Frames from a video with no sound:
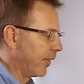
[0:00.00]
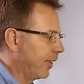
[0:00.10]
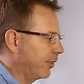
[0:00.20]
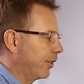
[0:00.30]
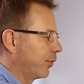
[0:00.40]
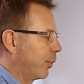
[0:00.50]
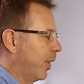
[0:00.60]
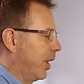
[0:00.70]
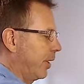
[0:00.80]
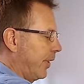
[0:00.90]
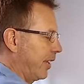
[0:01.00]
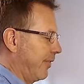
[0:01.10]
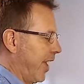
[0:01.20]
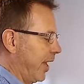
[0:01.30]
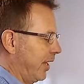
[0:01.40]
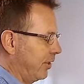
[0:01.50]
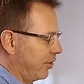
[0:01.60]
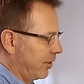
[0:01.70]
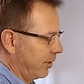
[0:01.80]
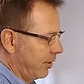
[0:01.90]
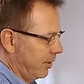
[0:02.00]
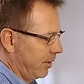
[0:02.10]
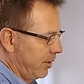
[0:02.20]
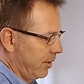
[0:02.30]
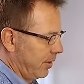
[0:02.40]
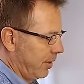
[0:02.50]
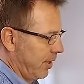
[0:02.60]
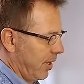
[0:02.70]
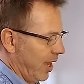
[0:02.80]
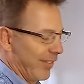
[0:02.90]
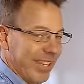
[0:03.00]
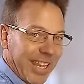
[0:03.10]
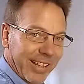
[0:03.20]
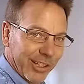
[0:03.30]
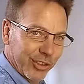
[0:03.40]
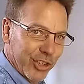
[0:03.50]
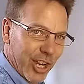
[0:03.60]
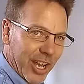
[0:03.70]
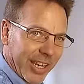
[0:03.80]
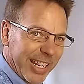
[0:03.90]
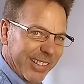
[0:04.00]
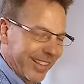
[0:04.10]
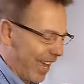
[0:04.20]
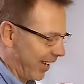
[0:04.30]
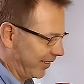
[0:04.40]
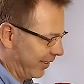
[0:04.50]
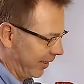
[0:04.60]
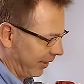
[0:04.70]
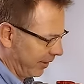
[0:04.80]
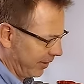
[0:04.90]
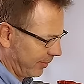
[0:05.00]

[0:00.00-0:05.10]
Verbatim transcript: this is where the advantage of a keyless chuck is excellent.